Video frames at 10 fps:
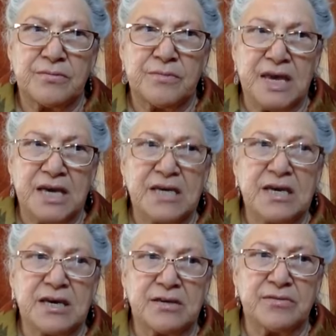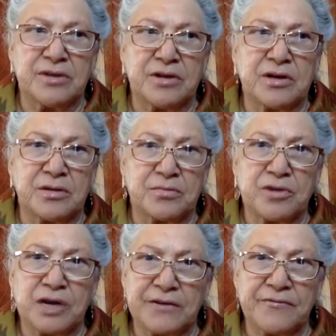making the
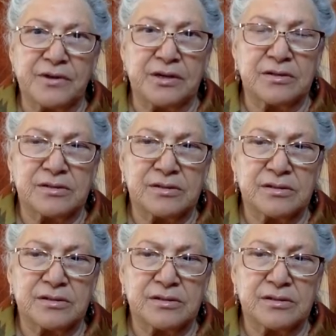nonprofit,